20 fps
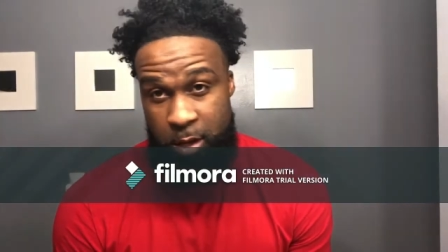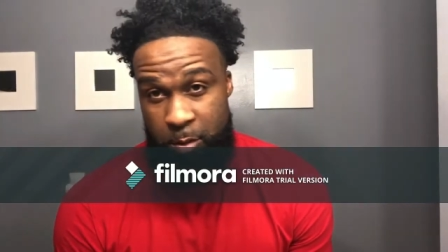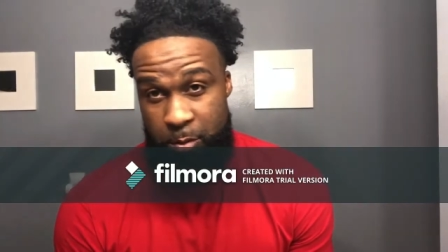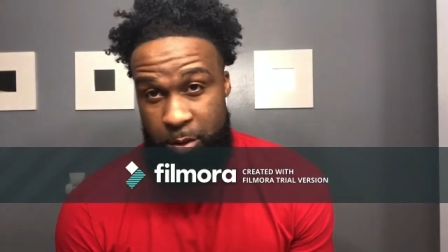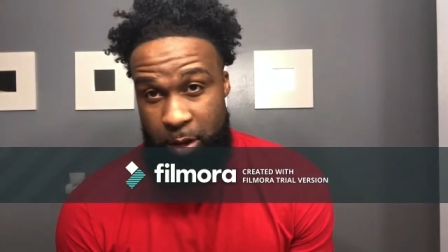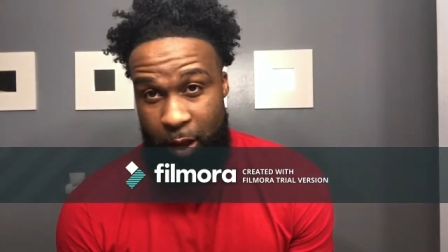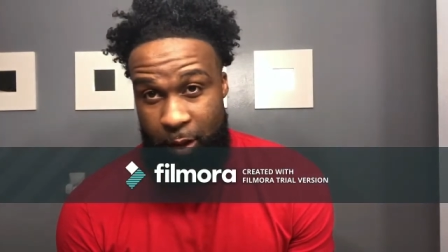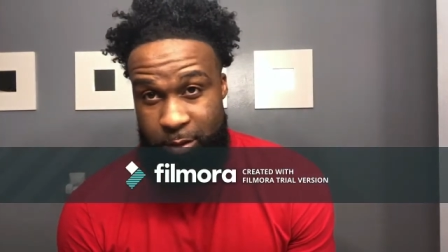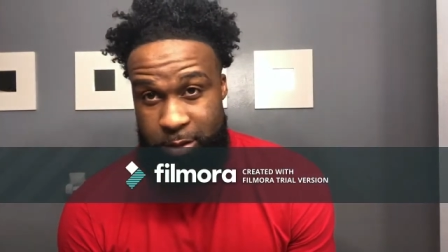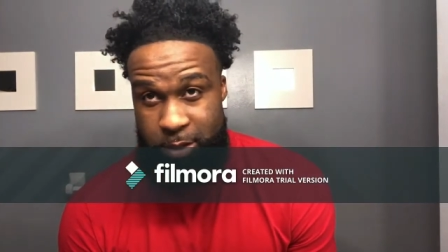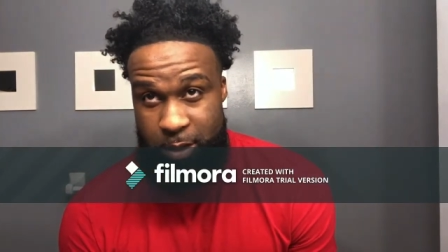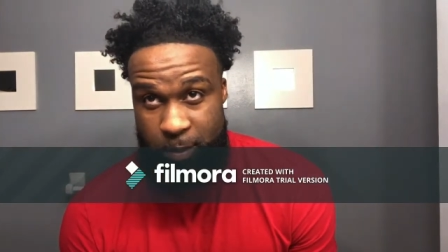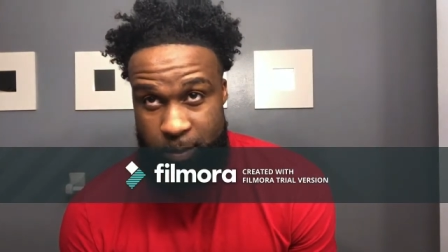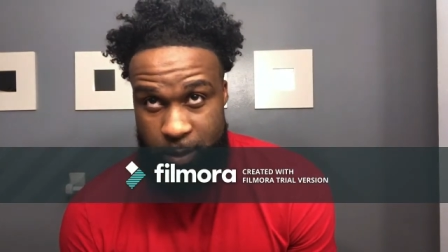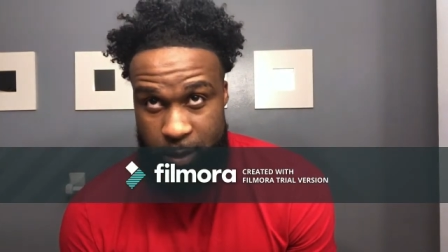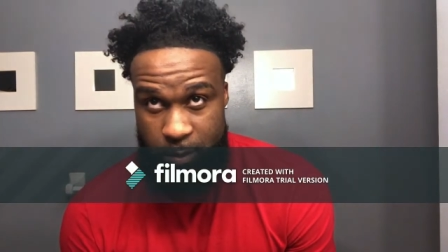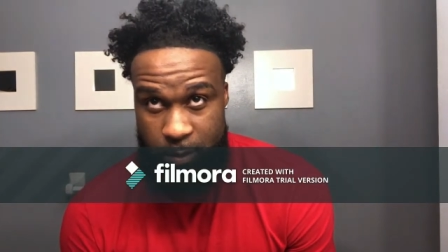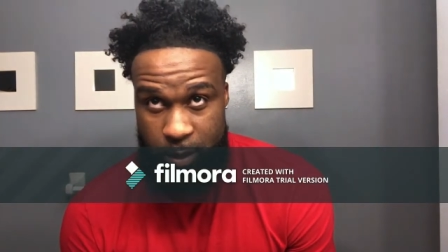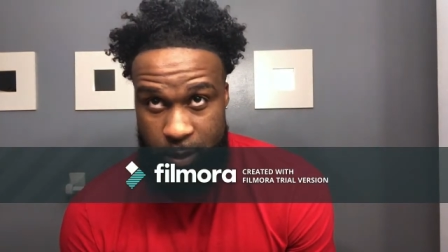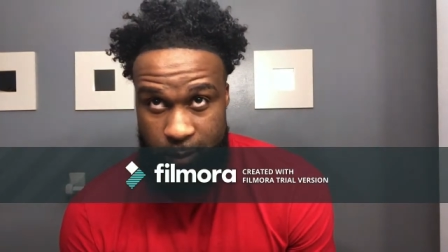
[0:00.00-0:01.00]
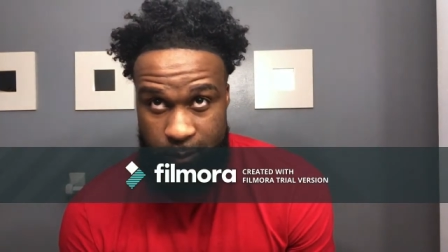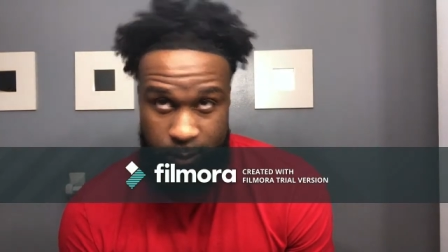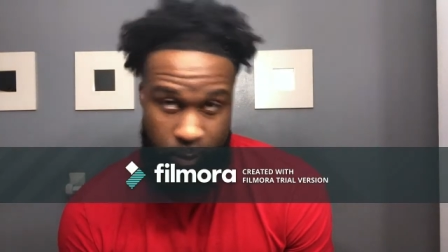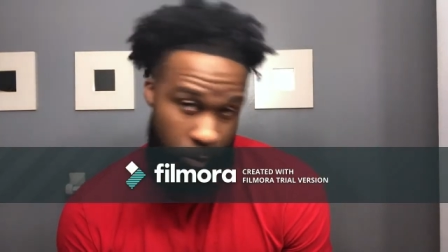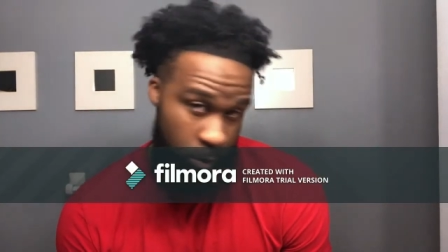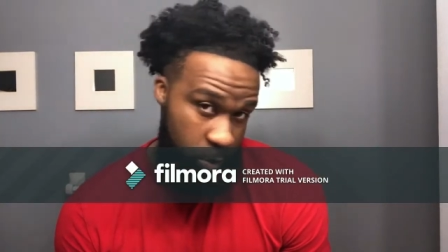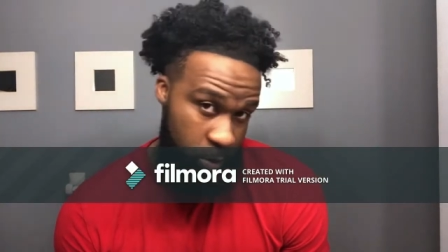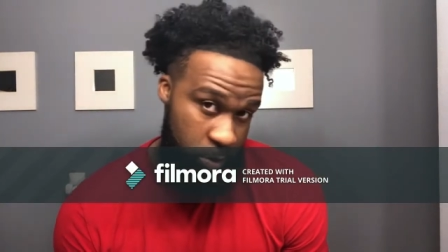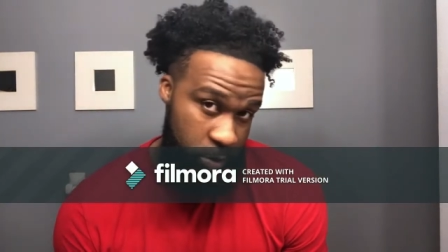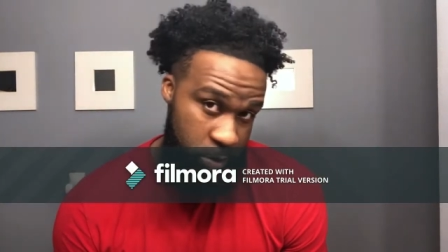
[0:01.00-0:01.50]
But now it's time to get ready for
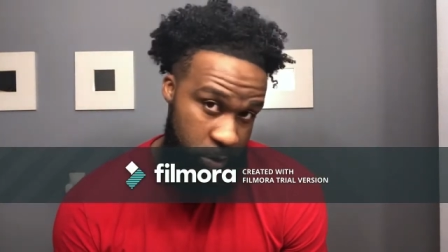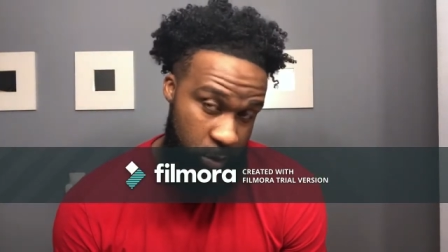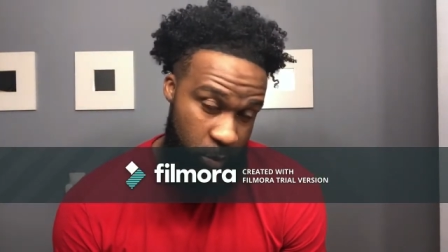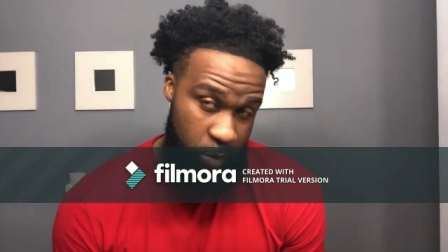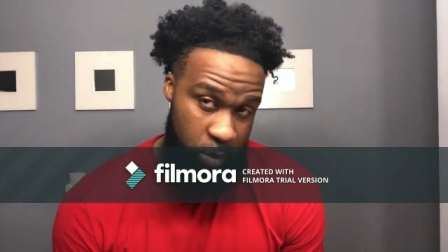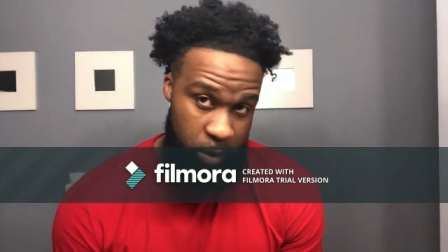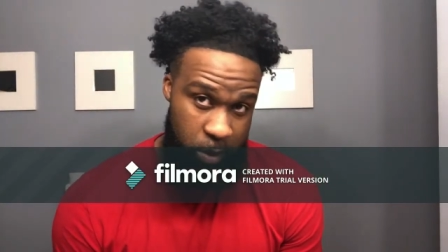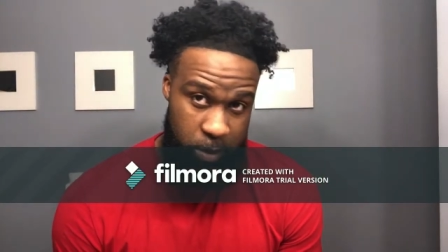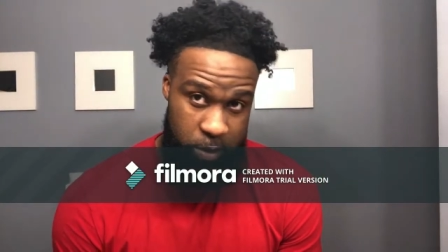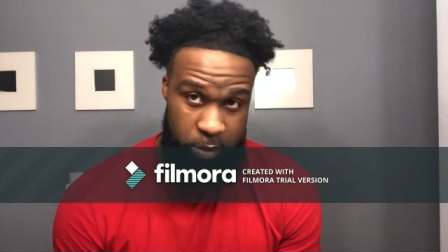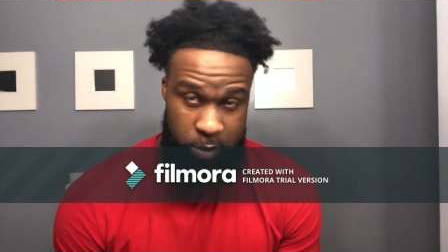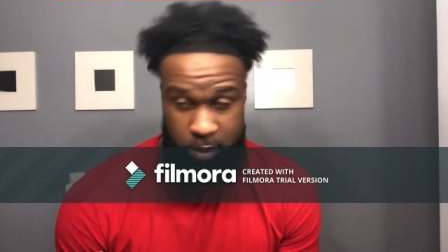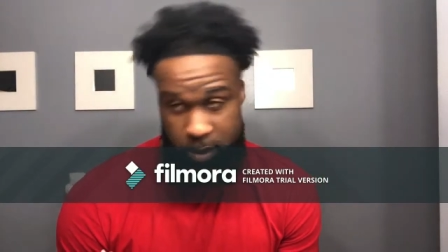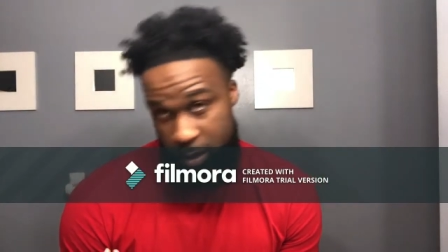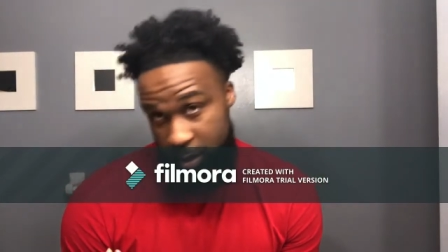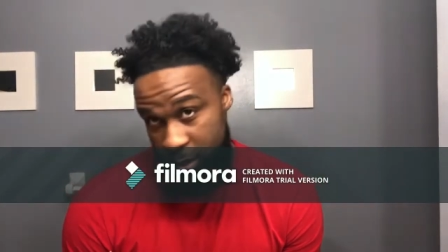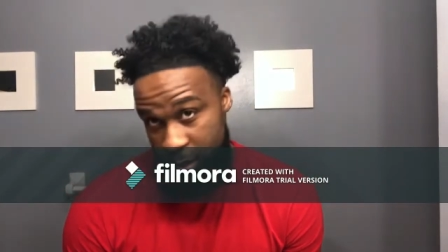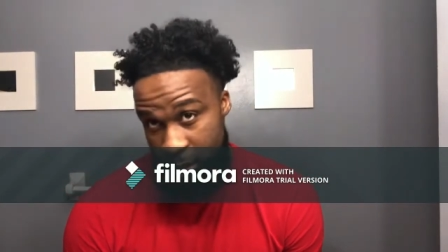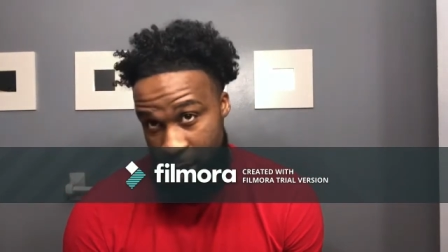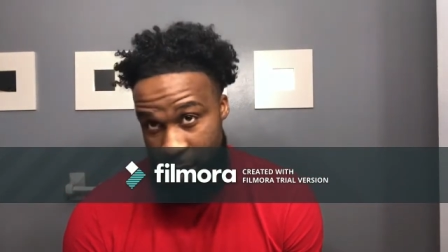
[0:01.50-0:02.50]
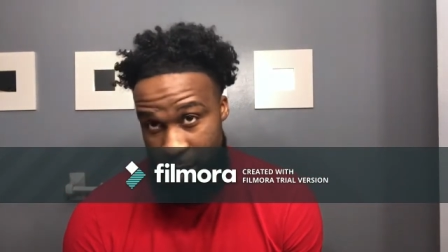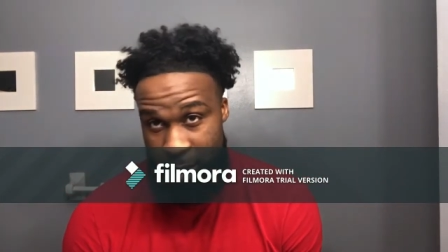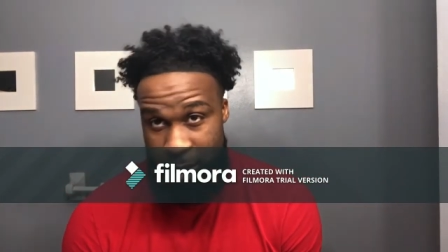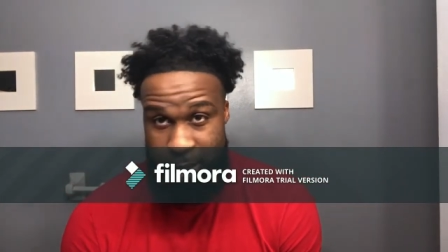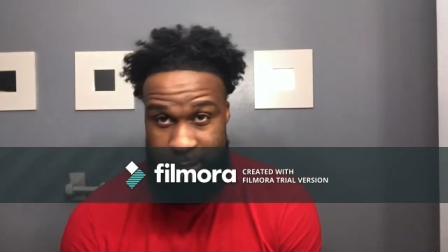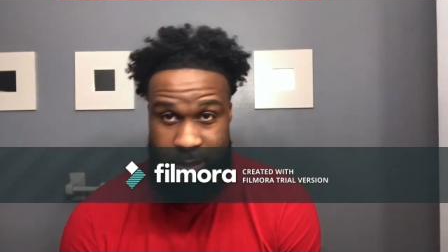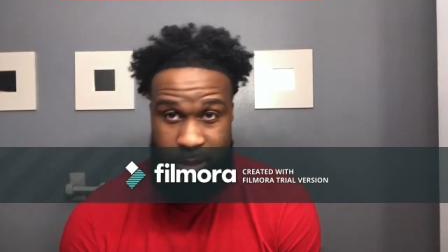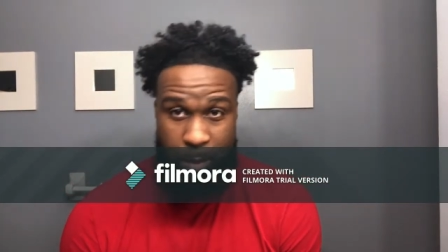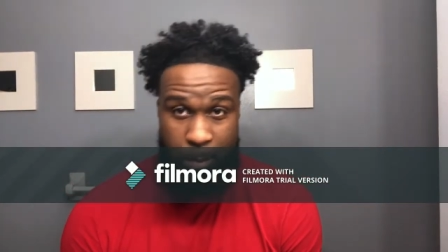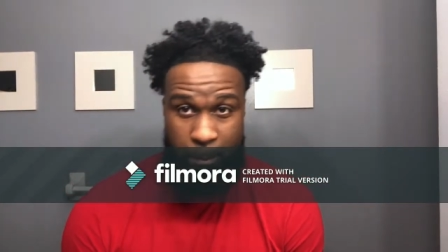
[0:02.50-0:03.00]
work. So I'll
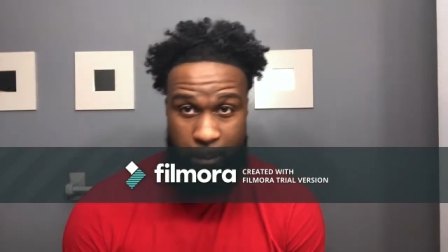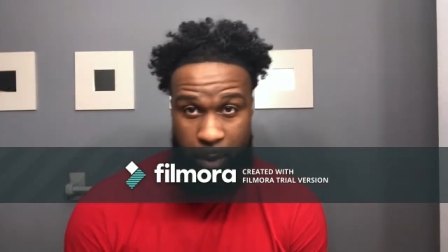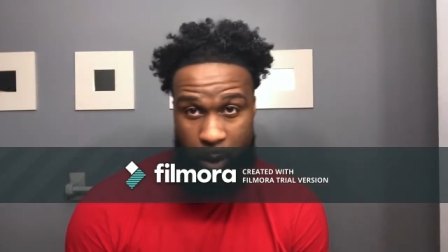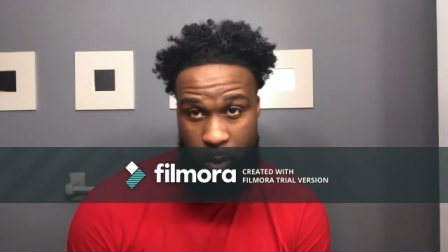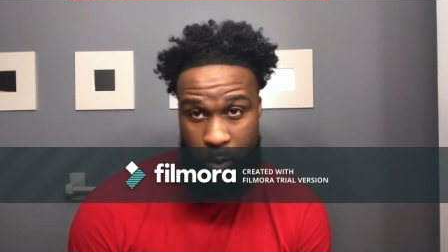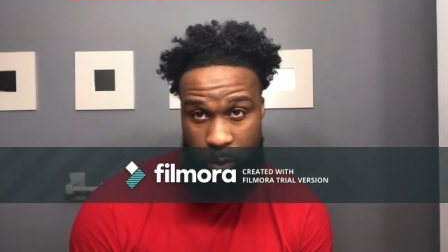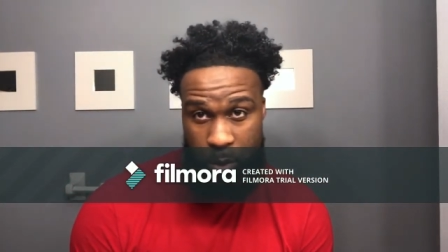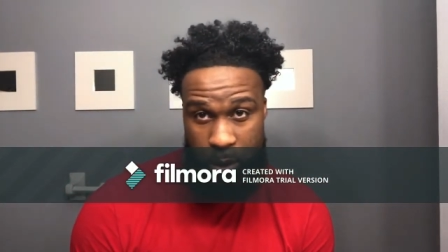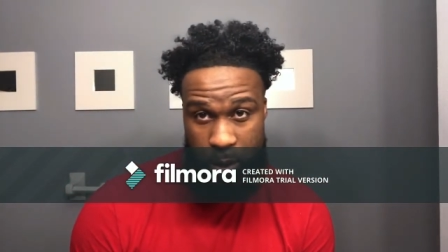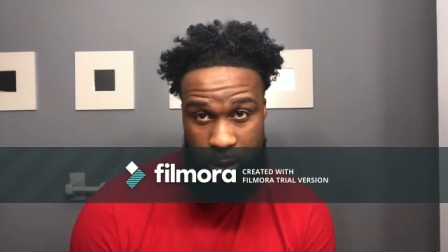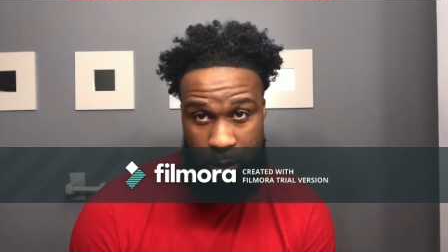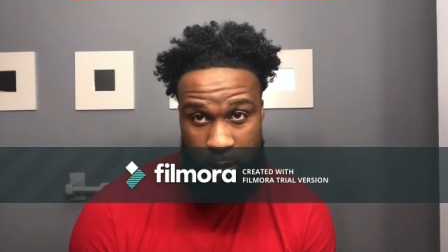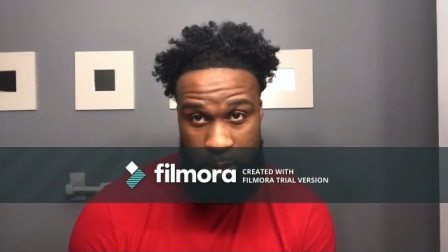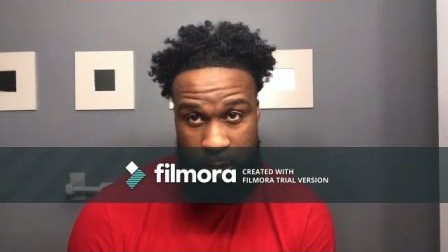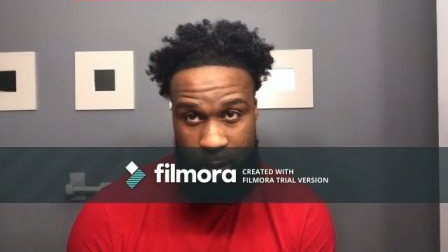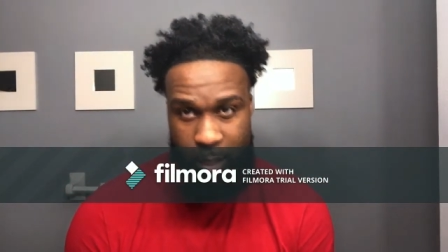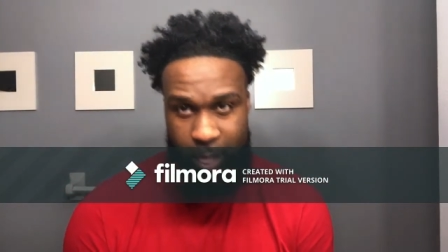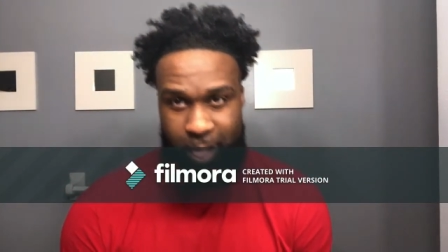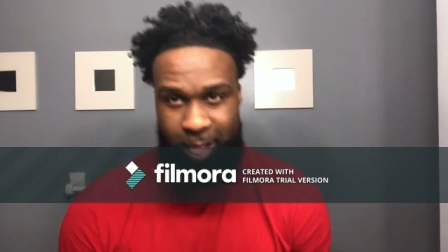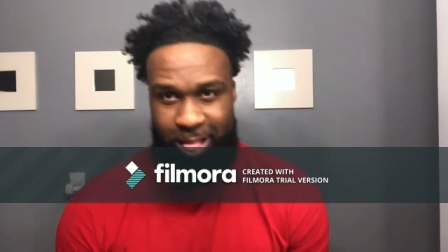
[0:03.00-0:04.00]
let your boy.